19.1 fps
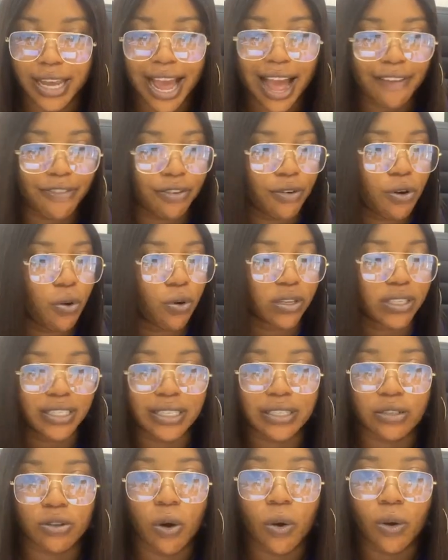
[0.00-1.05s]
They have
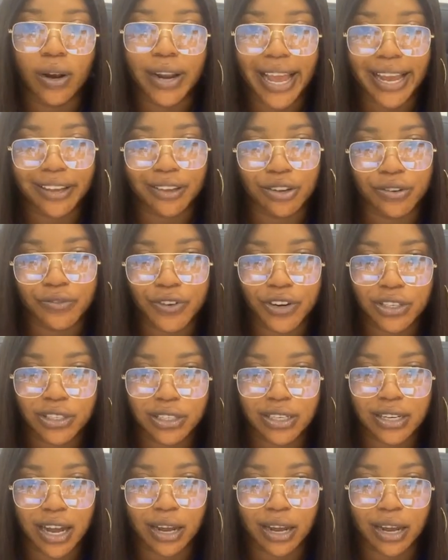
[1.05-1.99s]
courses, unlike university